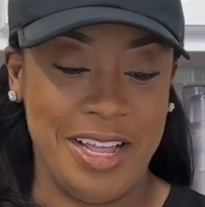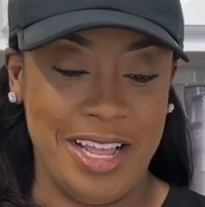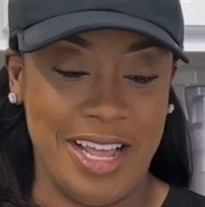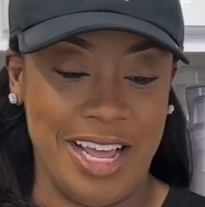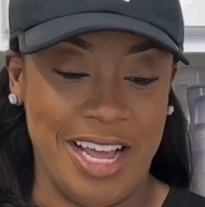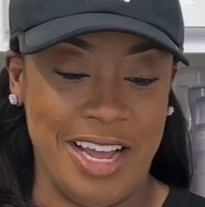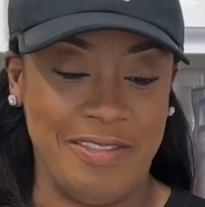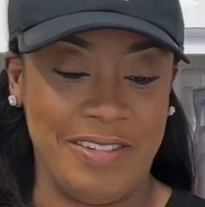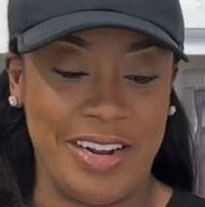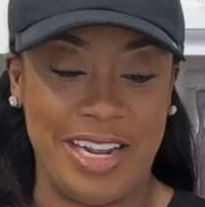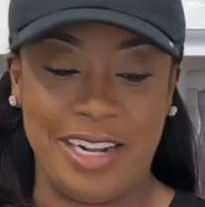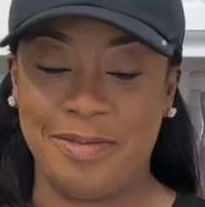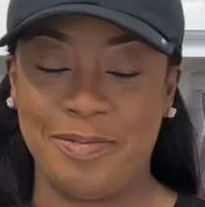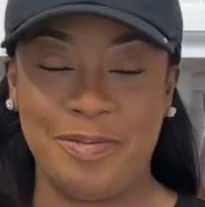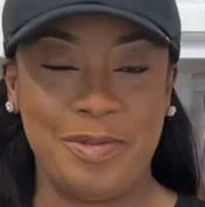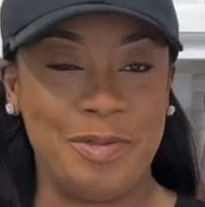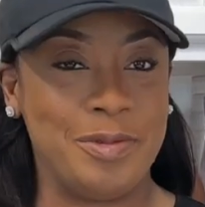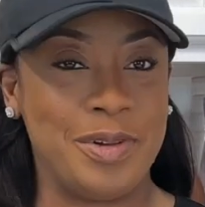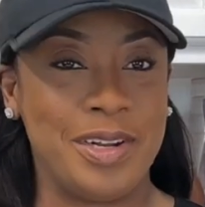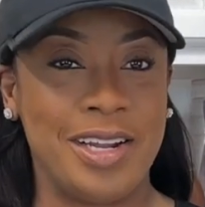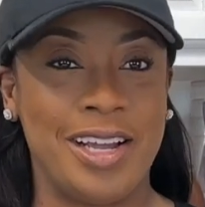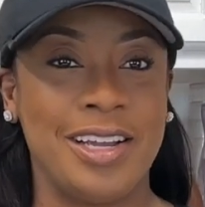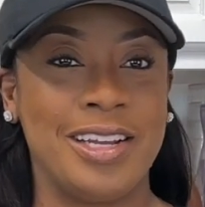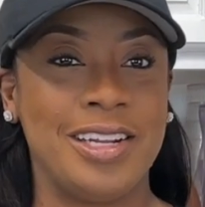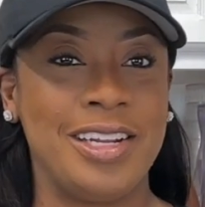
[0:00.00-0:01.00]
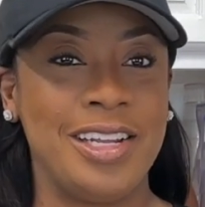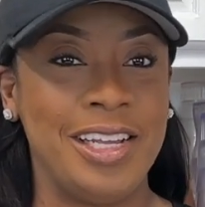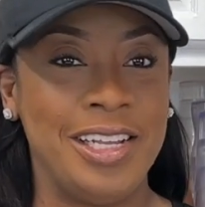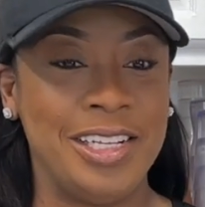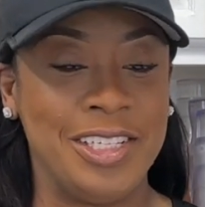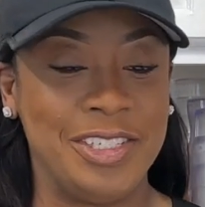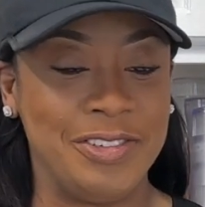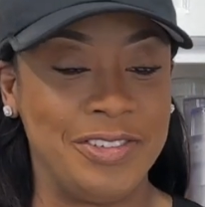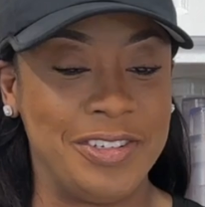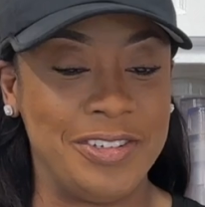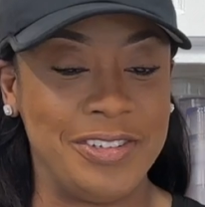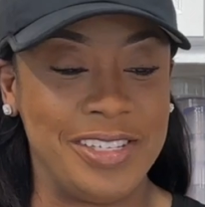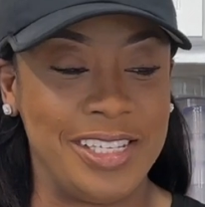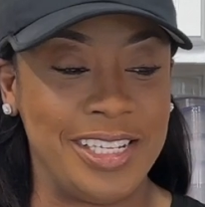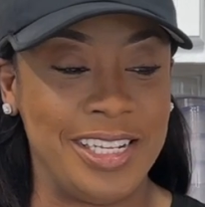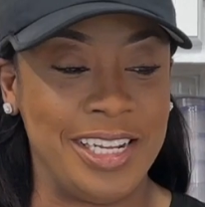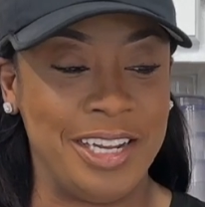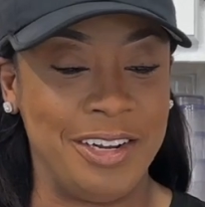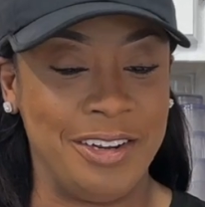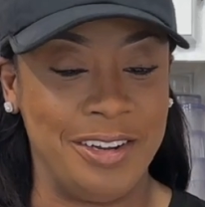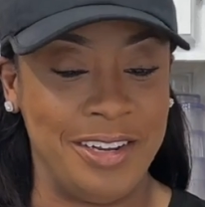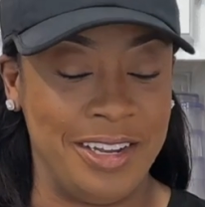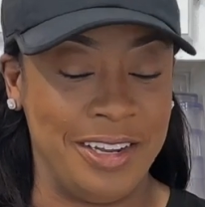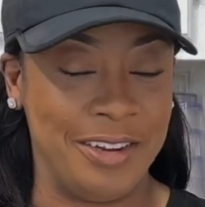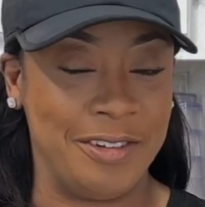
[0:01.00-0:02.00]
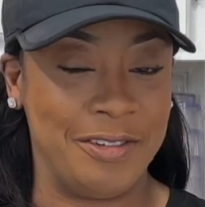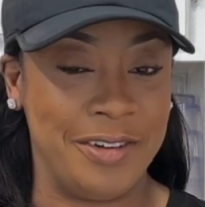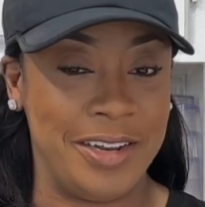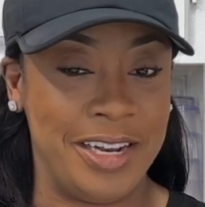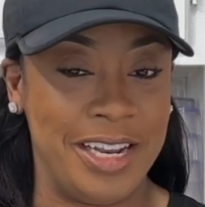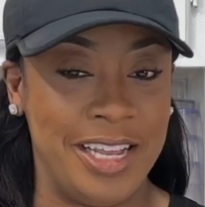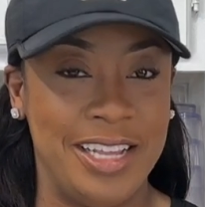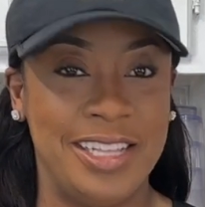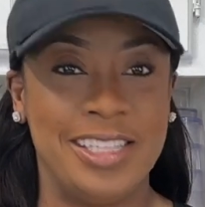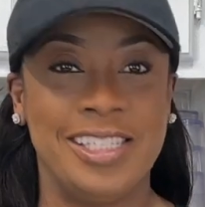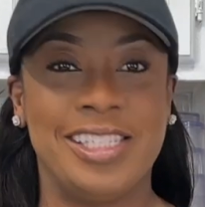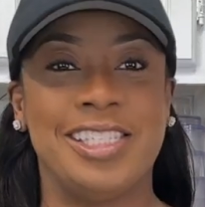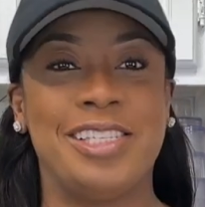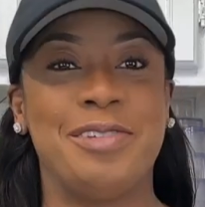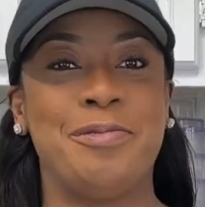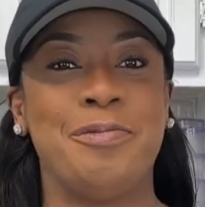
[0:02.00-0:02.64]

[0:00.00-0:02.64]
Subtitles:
All right, we're not going to introduce any ingredients.